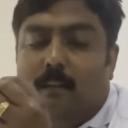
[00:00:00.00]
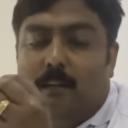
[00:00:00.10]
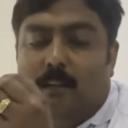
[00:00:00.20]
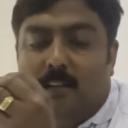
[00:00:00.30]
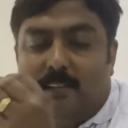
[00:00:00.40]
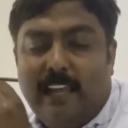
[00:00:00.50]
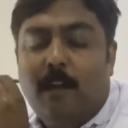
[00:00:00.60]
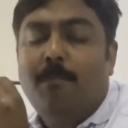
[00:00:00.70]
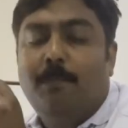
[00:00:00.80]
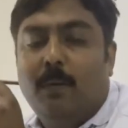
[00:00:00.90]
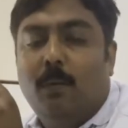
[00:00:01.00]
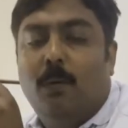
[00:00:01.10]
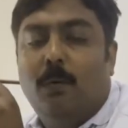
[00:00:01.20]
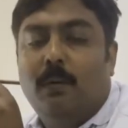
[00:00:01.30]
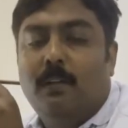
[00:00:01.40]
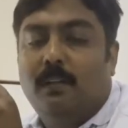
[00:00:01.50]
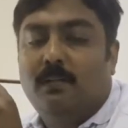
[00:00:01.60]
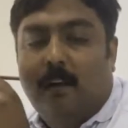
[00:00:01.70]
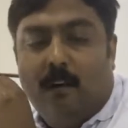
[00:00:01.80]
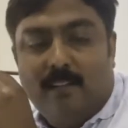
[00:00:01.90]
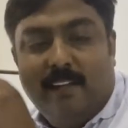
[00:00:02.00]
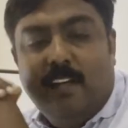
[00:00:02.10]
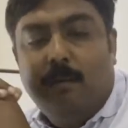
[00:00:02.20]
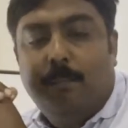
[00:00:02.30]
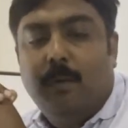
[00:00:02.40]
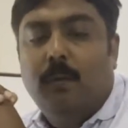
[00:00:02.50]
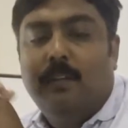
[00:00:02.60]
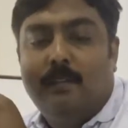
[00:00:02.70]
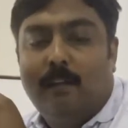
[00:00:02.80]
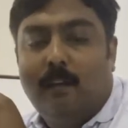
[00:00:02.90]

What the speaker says: in the same PO, on a single PO, this